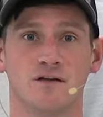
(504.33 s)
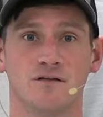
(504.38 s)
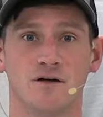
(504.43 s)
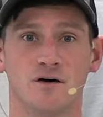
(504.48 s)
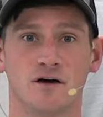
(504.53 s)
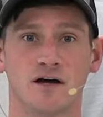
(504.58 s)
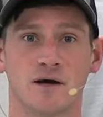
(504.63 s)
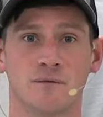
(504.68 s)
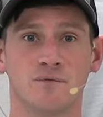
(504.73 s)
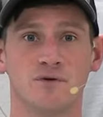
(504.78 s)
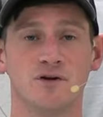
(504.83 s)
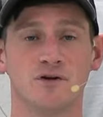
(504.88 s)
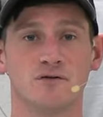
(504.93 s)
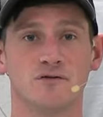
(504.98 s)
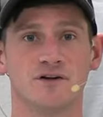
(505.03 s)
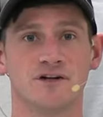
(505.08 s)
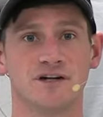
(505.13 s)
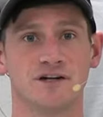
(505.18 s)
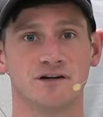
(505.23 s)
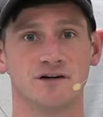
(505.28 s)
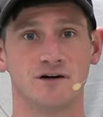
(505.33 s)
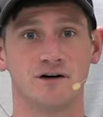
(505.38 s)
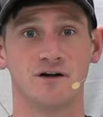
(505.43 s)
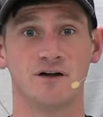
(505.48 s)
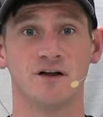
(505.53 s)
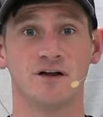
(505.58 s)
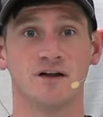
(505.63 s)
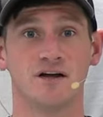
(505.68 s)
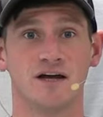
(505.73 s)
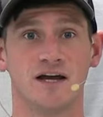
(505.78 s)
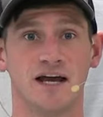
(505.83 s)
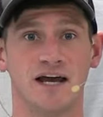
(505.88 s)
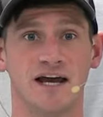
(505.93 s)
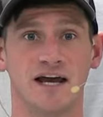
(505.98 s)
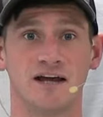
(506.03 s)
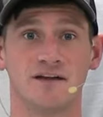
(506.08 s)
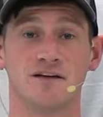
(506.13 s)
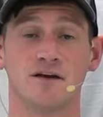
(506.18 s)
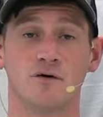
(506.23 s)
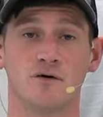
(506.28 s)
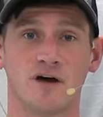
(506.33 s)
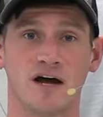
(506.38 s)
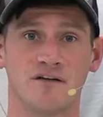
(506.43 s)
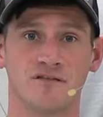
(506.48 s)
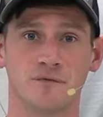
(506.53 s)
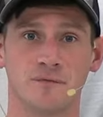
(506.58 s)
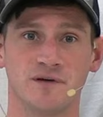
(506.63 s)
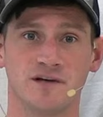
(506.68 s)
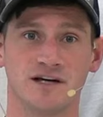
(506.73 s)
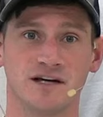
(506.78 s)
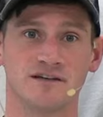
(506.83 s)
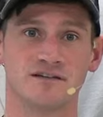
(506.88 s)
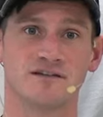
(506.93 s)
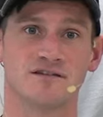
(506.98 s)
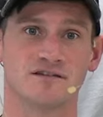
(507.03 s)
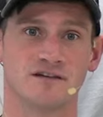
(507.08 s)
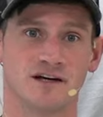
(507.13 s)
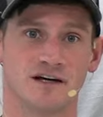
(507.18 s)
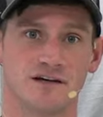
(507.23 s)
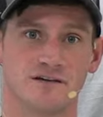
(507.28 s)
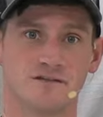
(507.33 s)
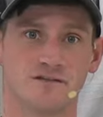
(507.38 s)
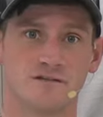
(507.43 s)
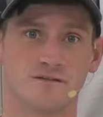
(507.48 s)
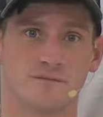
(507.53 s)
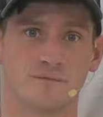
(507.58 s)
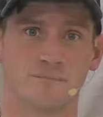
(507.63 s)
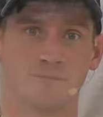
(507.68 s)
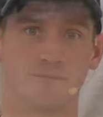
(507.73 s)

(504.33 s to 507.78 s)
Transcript: They'll come to you lineal and they will have to be cut to size.